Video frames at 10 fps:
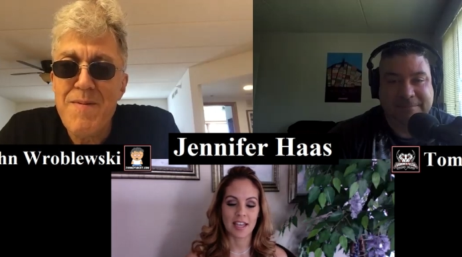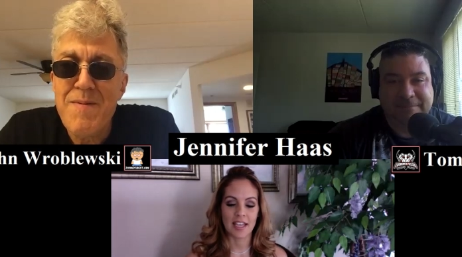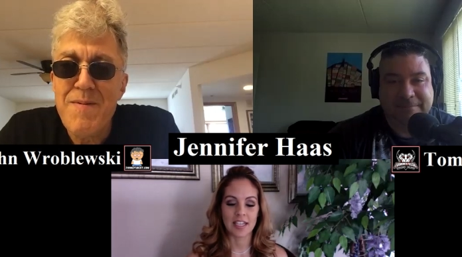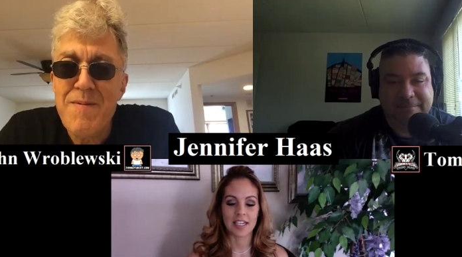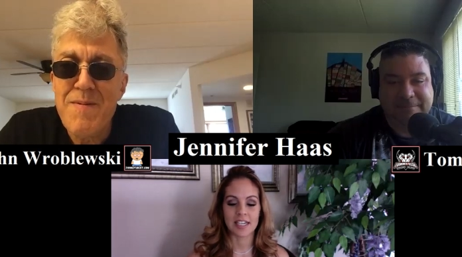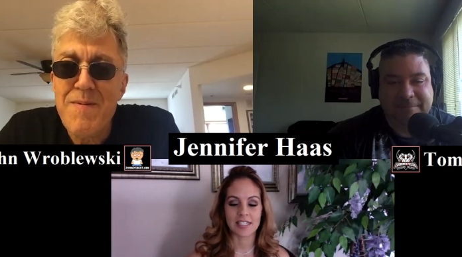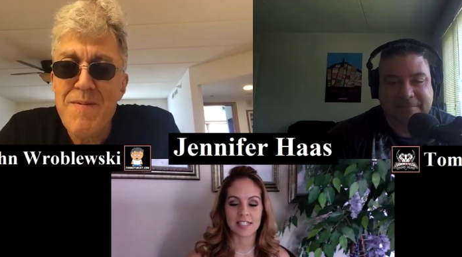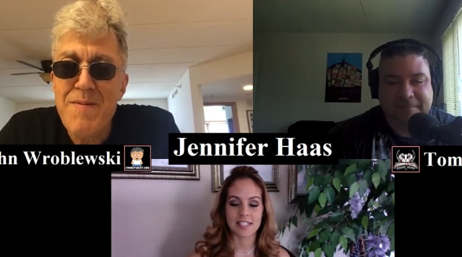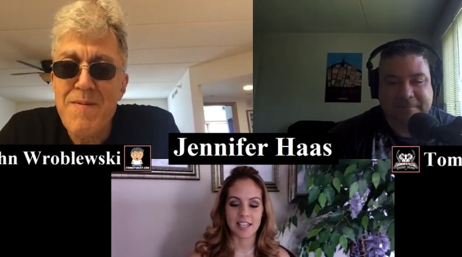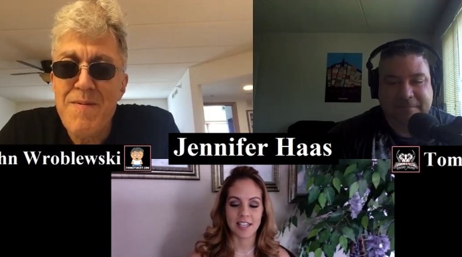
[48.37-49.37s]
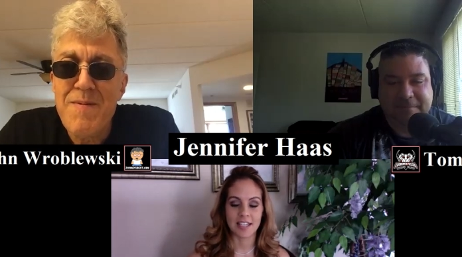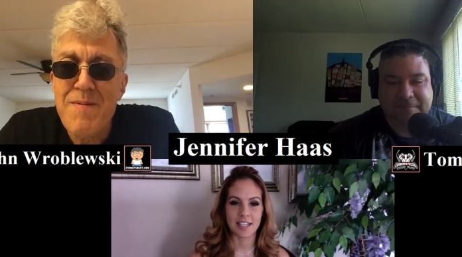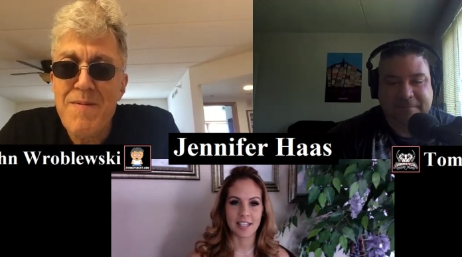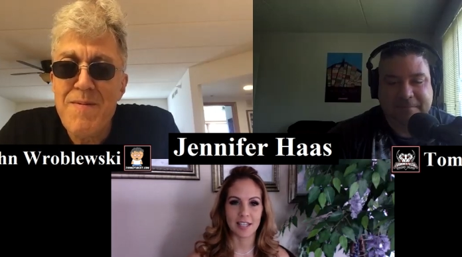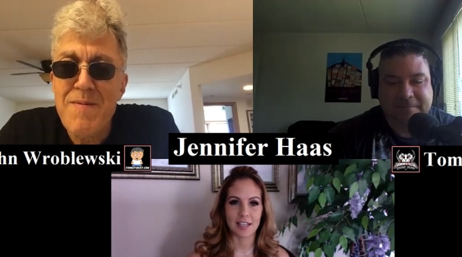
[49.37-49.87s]
Speaker 1: i got second
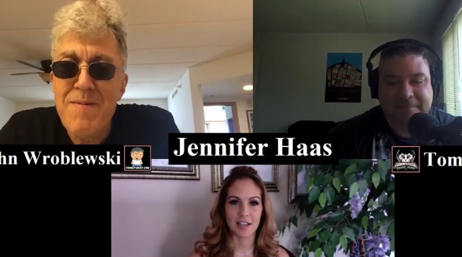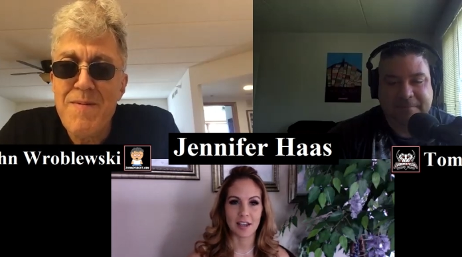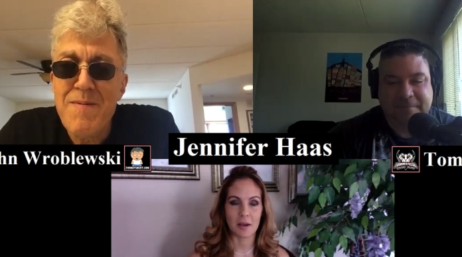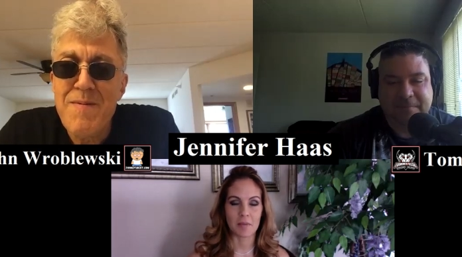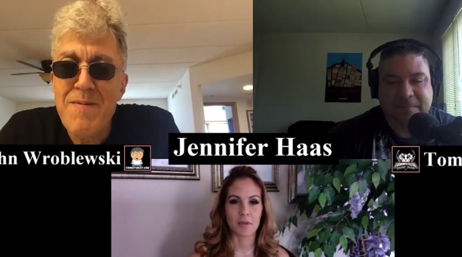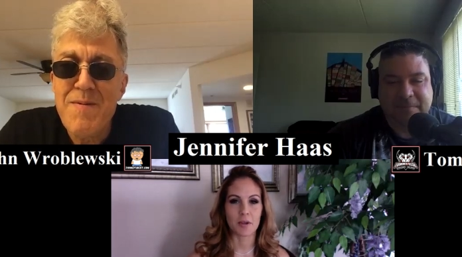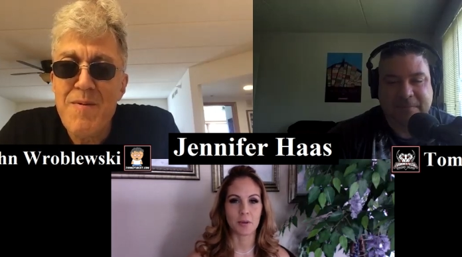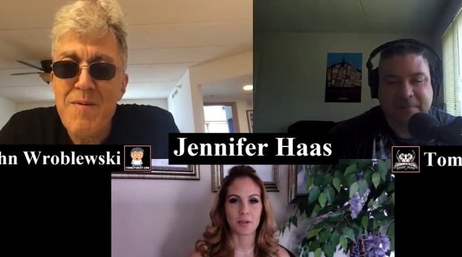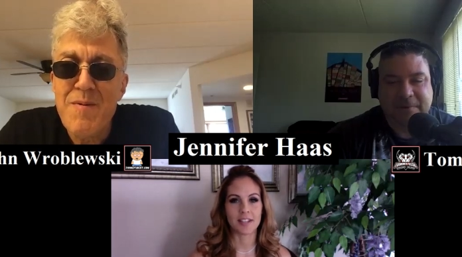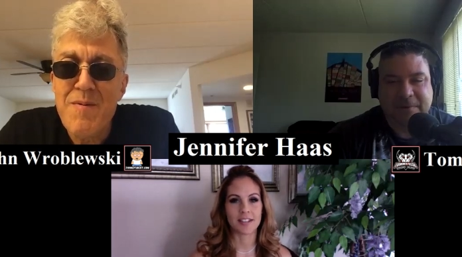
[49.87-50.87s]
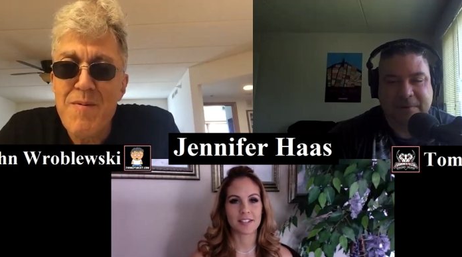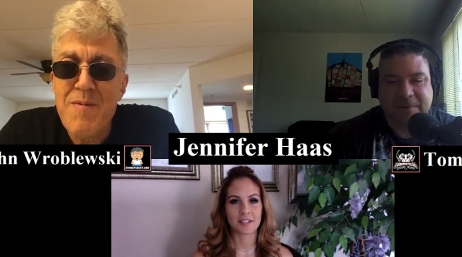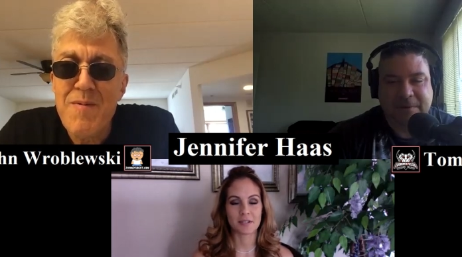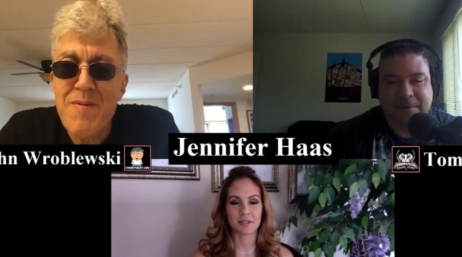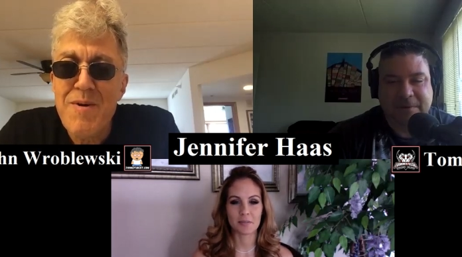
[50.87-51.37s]
in um, nogi so
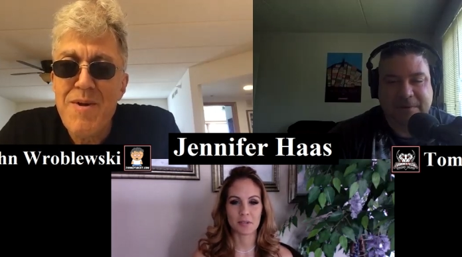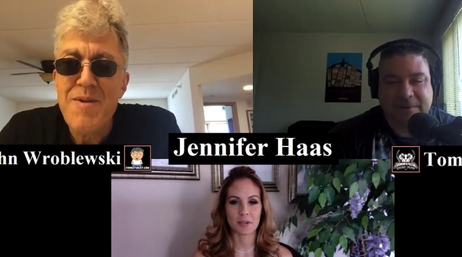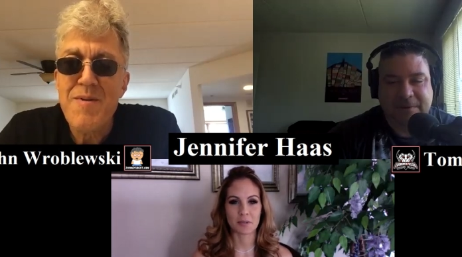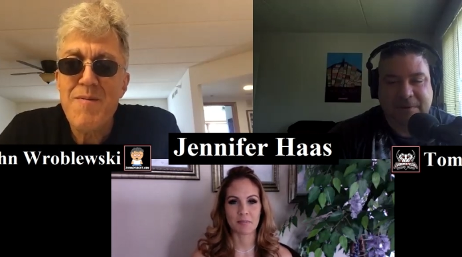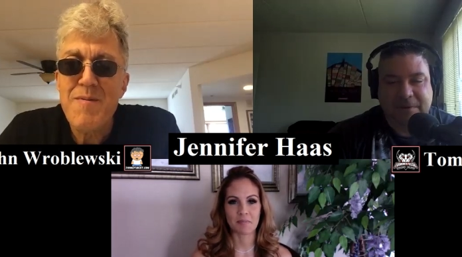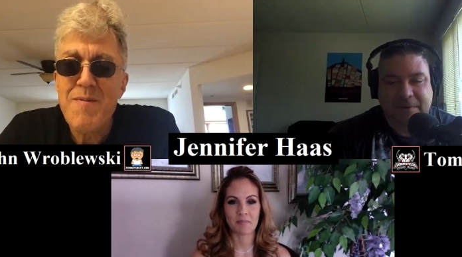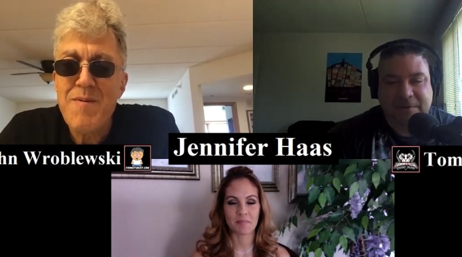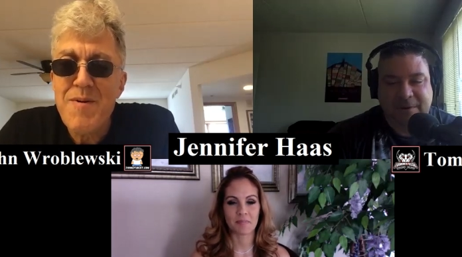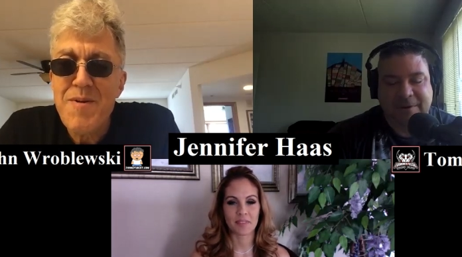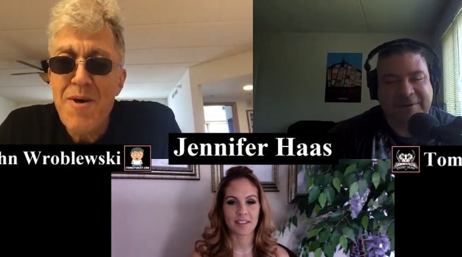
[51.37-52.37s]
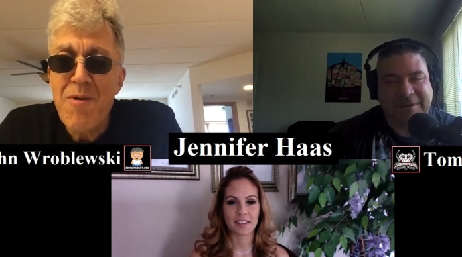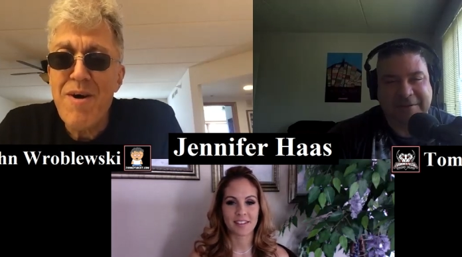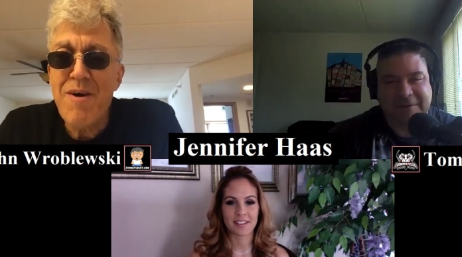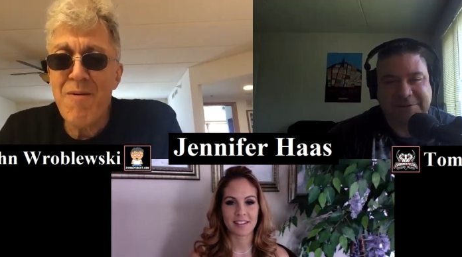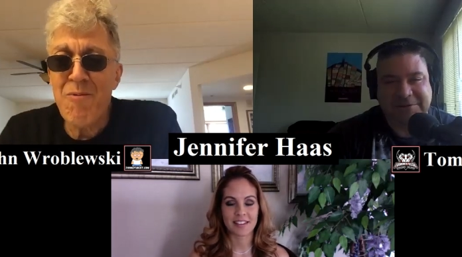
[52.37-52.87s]
that was pretty cool
Speaker 2: Oh,
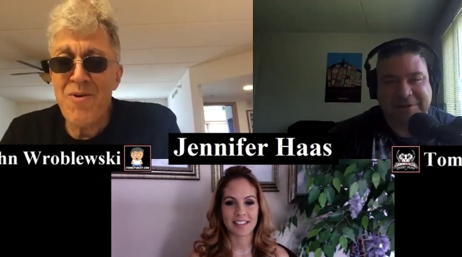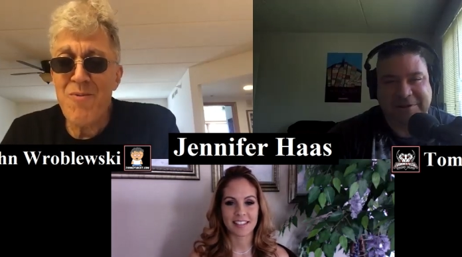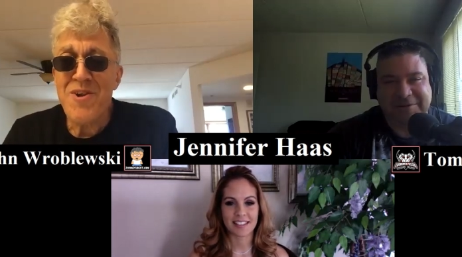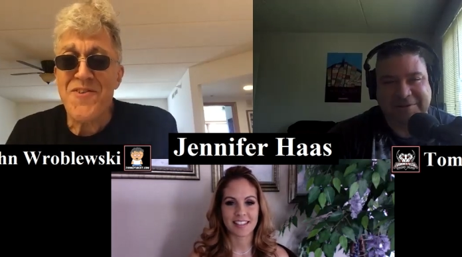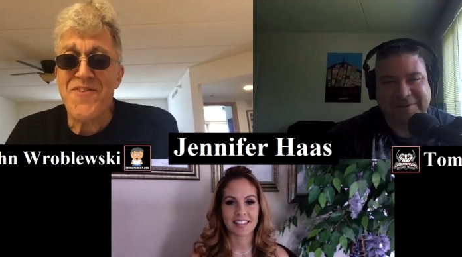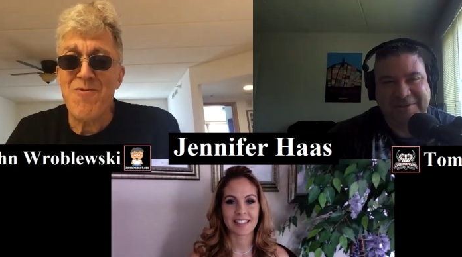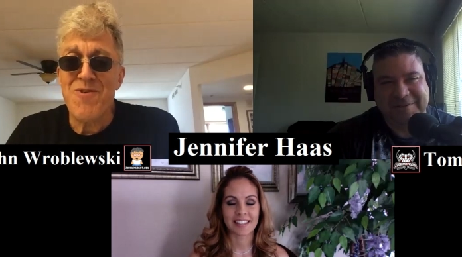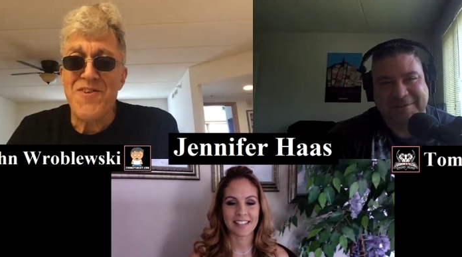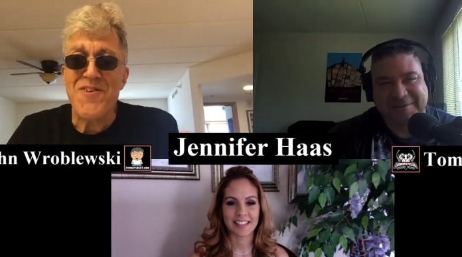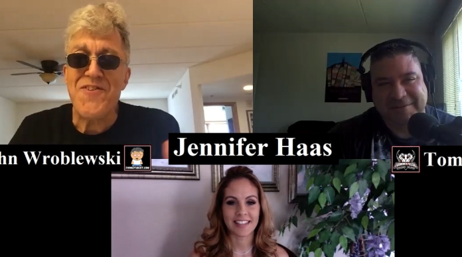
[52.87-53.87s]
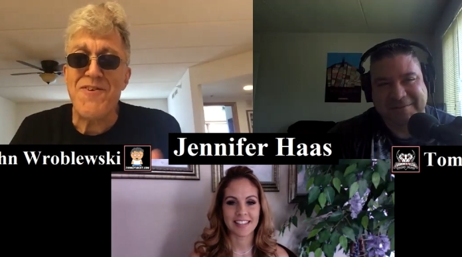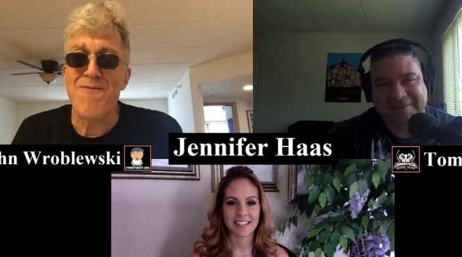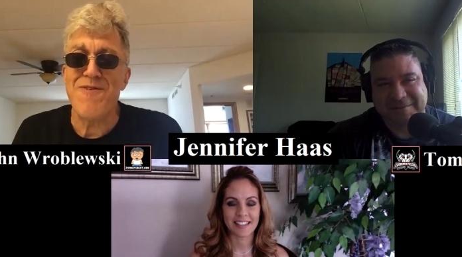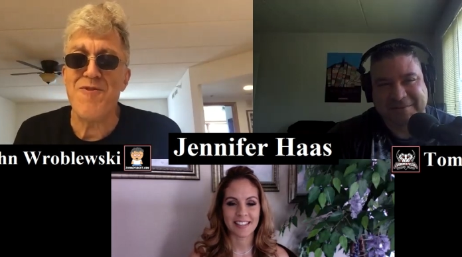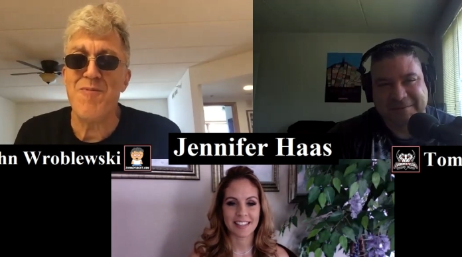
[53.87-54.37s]
congratulations. Uh, what is, what is the
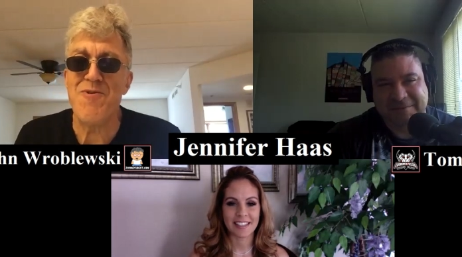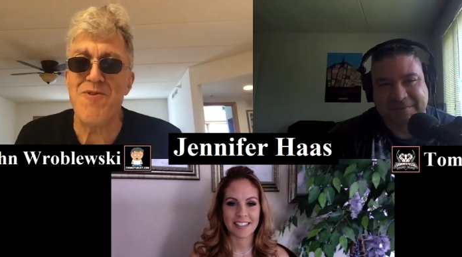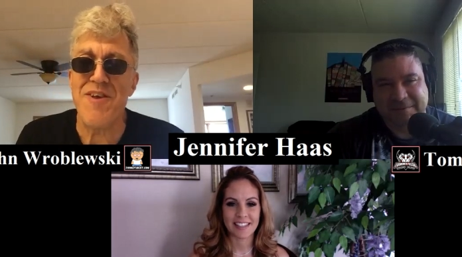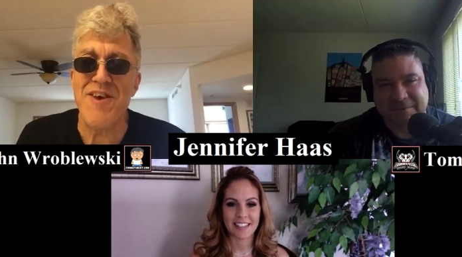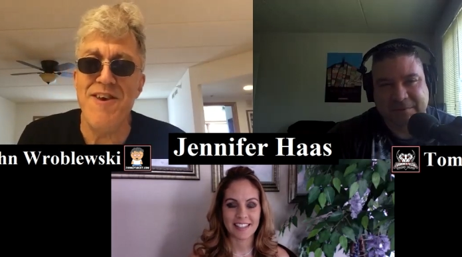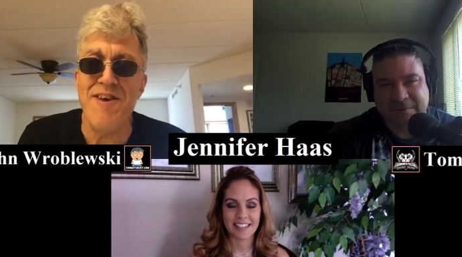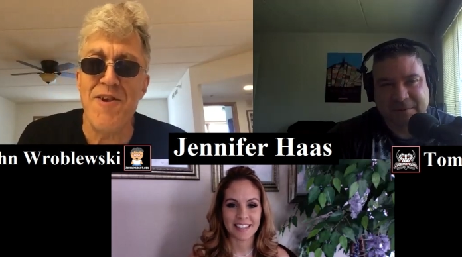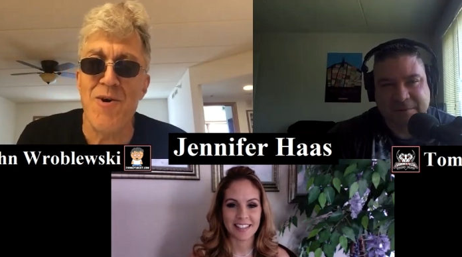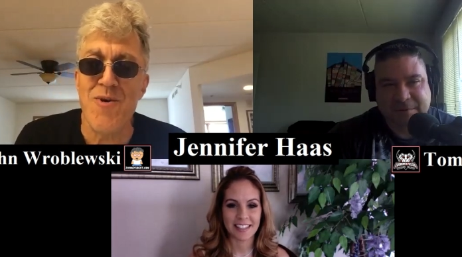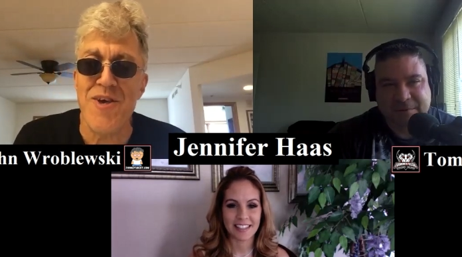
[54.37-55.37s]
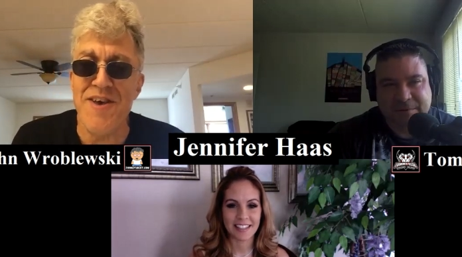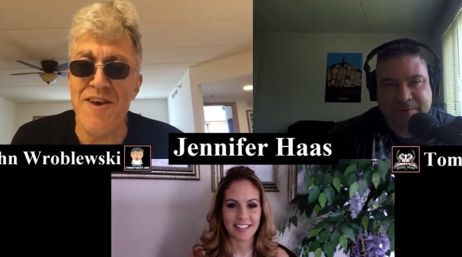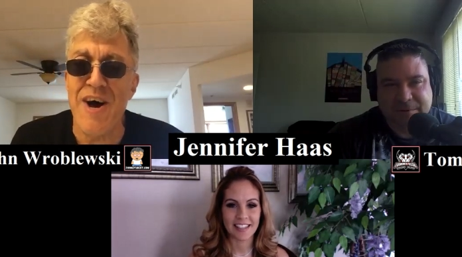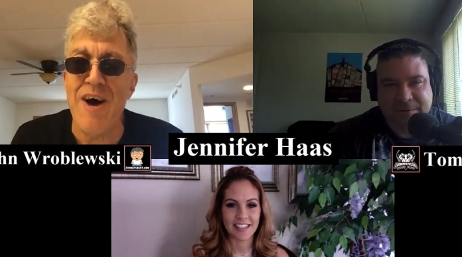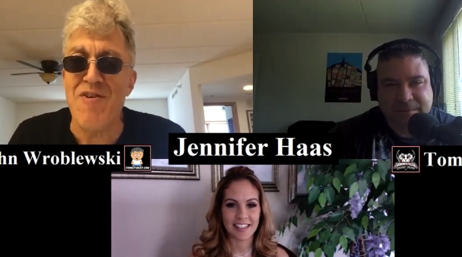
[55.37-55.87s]
difference between gi and no
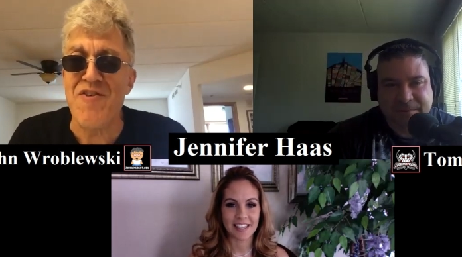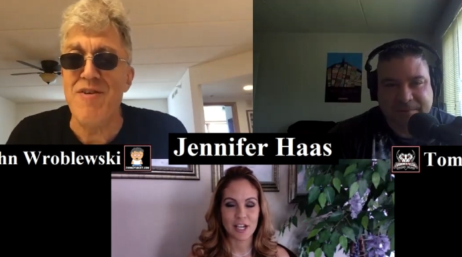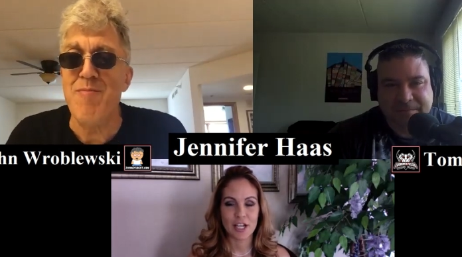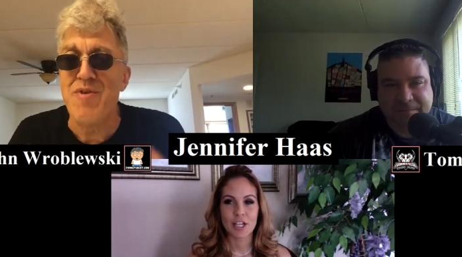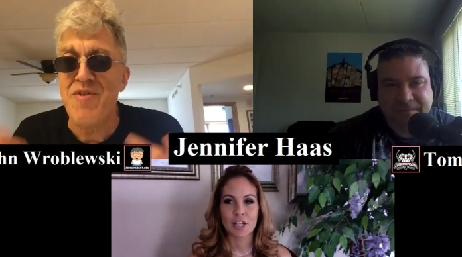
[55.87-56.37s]
gi? Obviously,